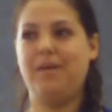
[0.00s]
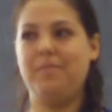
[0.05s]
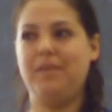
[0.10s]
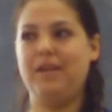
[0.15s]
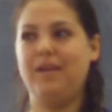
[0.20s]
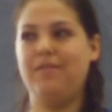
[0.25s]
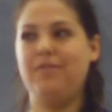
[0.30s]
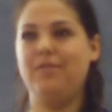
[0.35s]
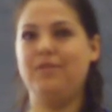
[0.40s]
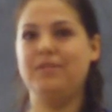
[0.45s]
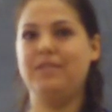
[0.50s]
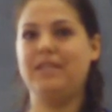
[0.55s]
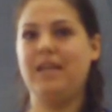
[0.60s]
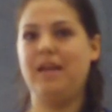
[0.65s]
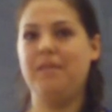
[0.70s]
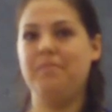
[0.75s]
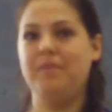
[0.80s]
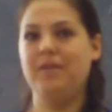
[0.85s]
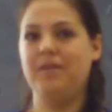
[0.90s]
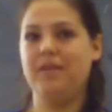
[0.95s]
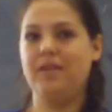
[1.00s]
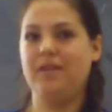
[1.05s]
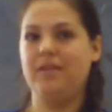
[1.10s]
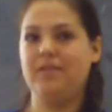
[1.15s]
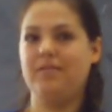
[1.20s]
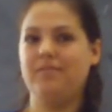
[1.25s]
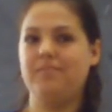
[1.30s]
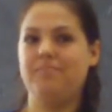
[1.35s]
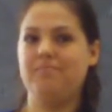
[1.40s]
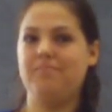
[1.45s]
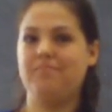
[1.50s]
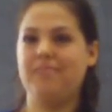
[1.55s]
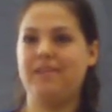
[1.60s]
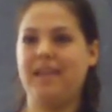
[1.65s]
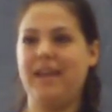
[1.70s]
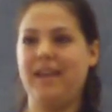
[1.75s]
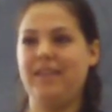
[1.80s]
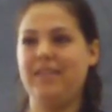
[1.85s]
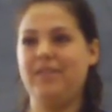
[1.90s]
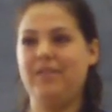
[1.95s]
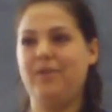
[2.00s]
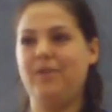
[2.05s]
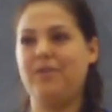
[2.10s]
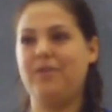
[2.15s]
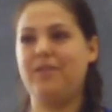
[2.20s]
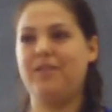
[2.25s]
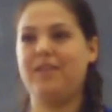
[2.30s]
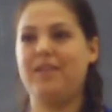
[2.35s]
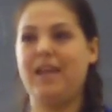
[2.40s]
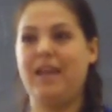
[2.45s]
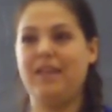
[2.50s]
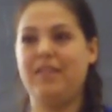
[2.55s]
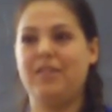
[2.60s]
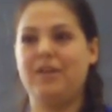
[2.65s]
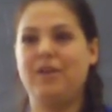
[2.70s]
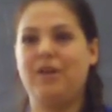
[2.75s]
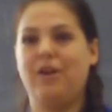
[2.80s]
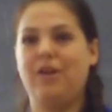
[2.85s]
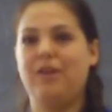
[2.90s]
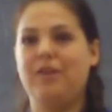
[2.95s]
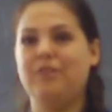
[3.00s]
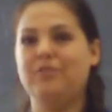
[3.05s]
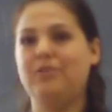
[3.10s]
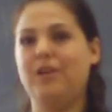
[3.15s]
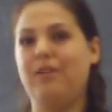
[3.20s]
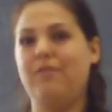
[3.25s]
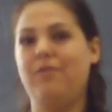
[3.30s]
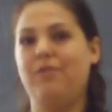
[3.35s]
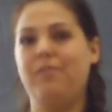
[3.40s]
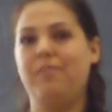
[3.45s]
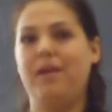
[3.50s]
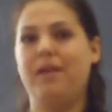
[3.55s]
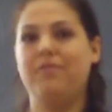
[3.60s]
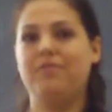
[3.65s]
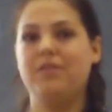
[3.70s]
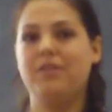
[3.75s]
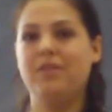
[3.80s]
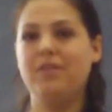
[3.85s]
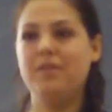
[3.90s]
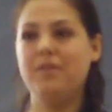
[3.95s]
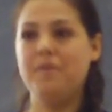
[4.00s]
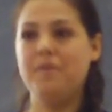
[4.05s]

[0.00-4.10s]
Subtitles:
how many of those 10 million get in the car and drive home after?